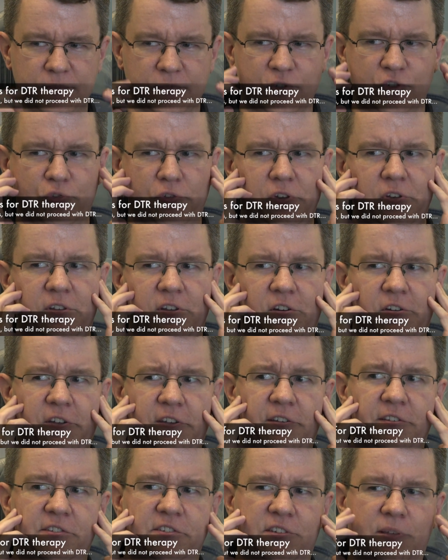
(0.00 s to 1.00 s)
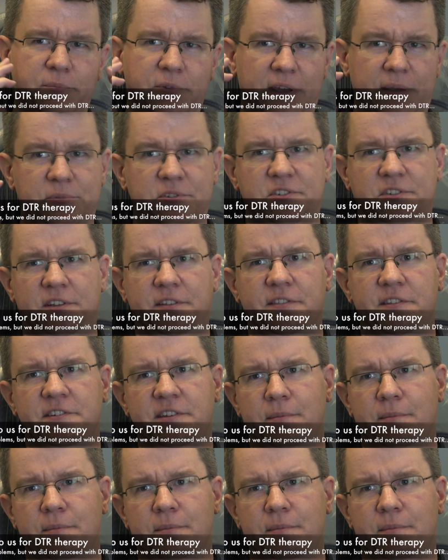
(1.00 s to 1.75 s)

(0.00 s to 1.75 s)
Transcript: joint area and sometimes in the